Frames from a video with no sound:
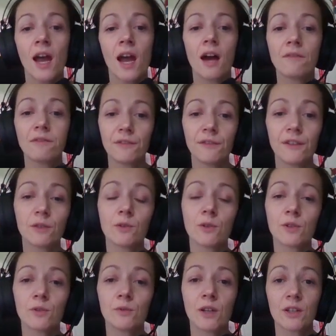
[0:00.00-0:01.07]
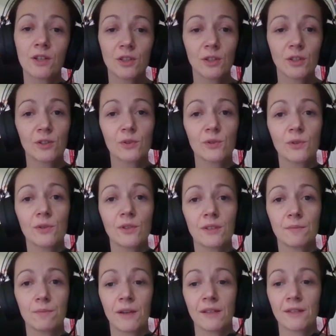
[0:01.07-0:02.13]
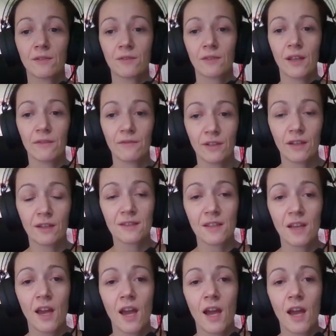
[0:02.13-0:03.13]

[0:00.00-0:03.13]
Everything what we are showing to you is based on the evidence